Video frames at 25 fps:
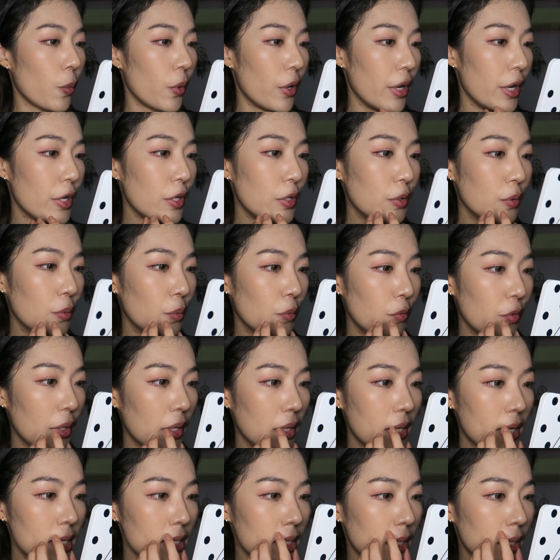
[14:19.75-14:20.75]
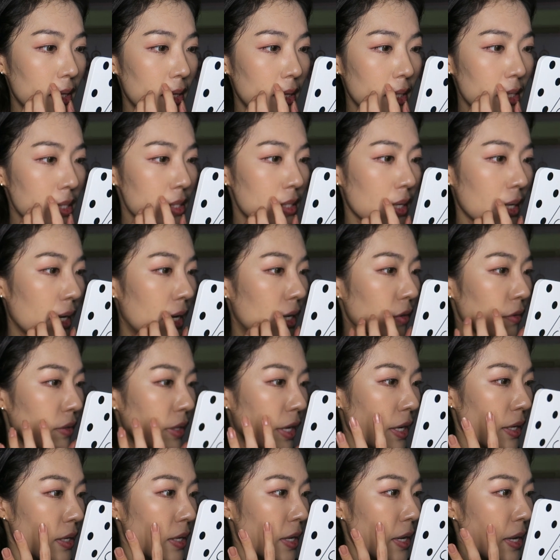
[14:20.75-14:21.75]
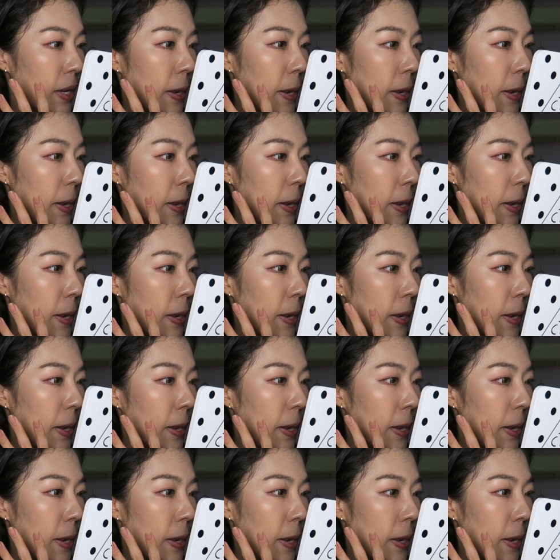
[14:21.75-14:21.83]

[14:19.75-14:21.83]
where you realize that the things are kind of like